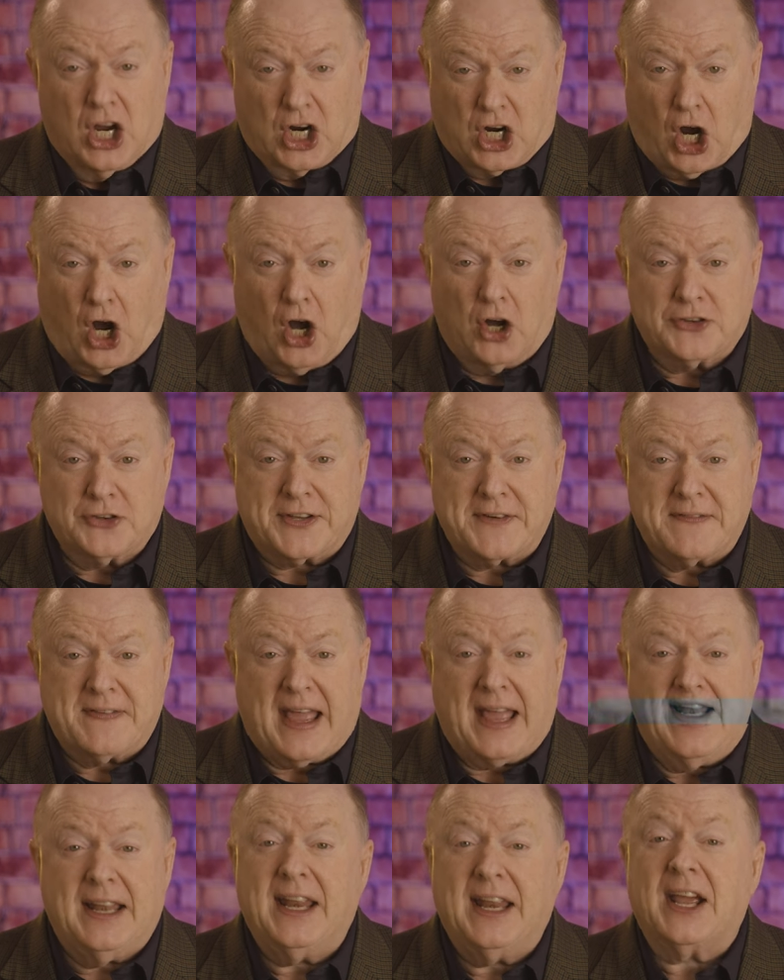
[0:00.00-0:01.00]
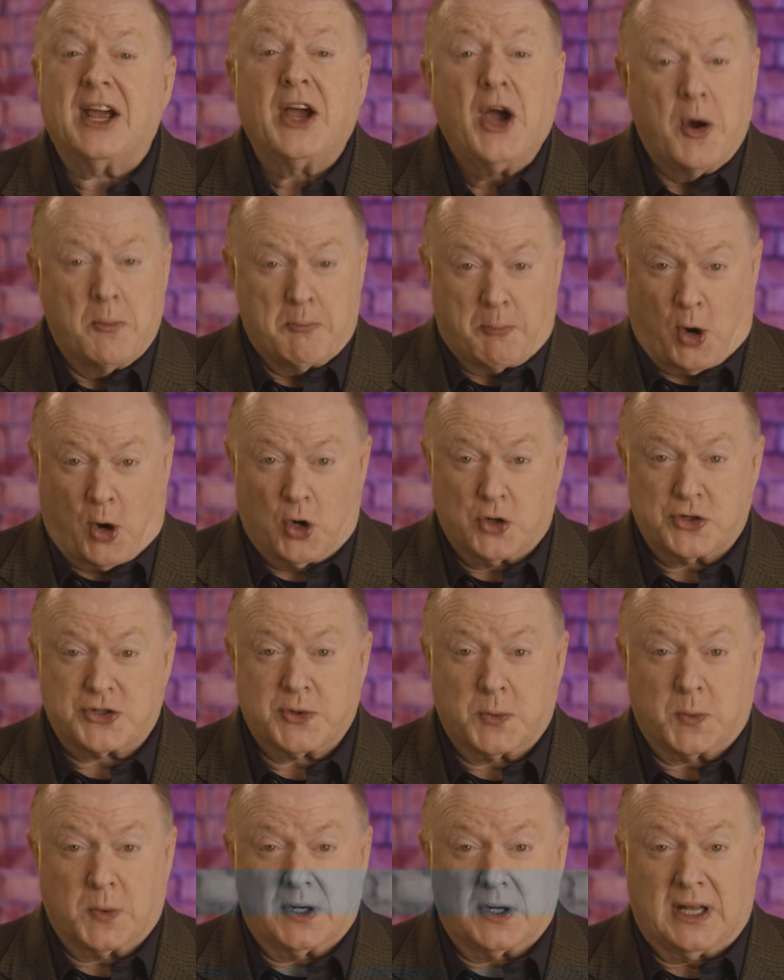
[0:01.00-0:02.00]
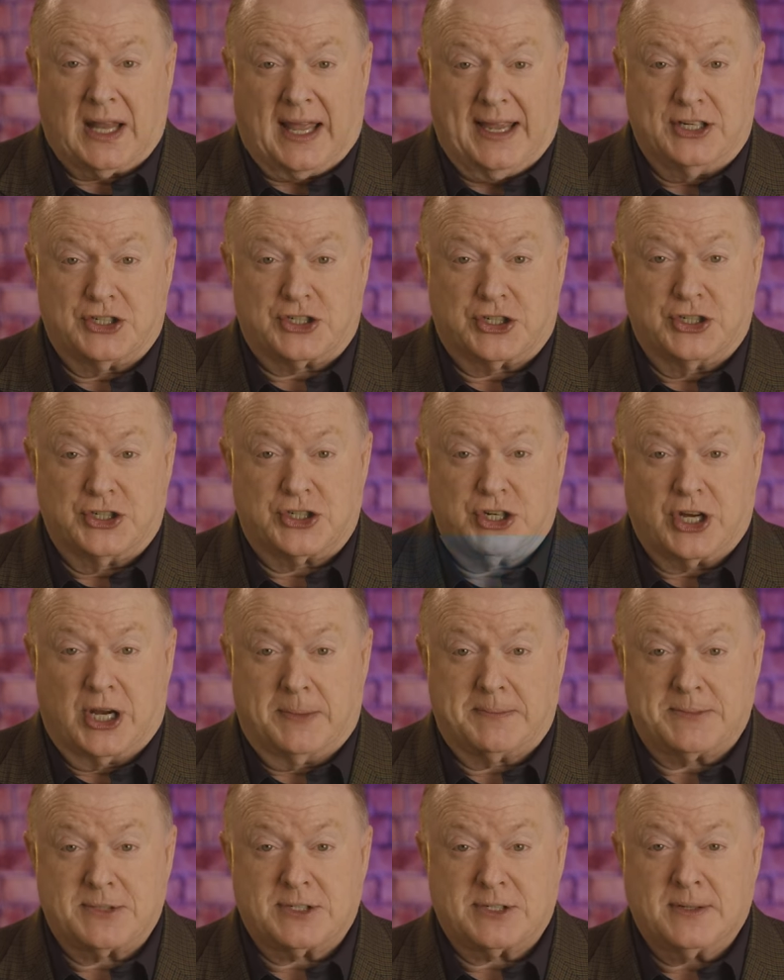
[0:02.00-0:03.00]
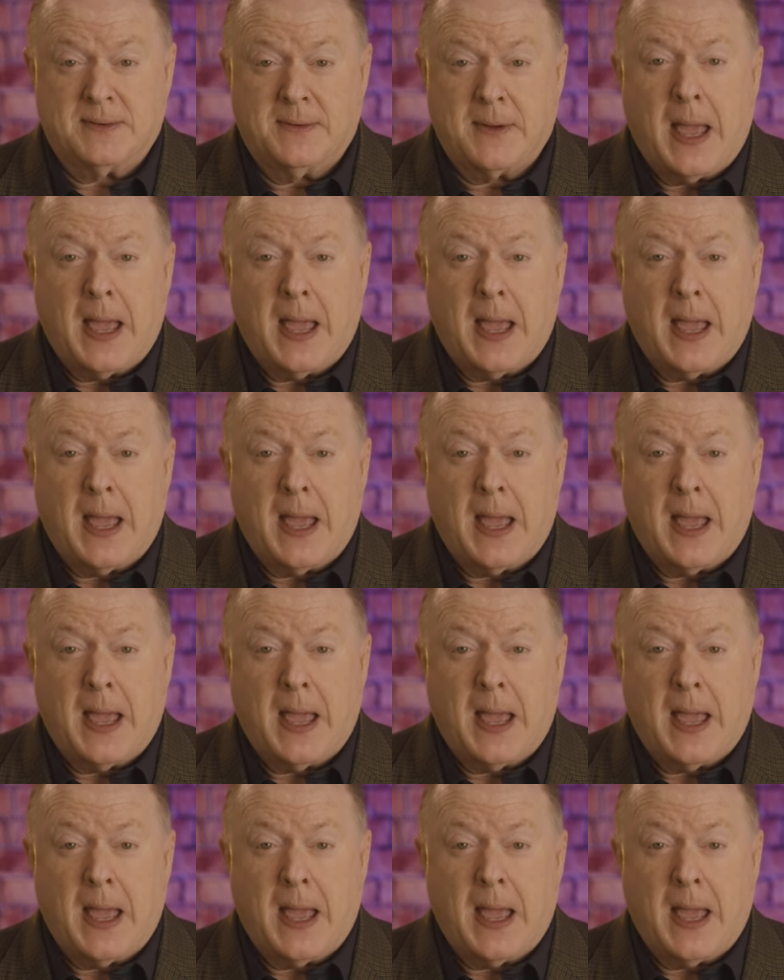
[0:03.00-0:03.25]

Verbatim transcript: cultivating personal relationships.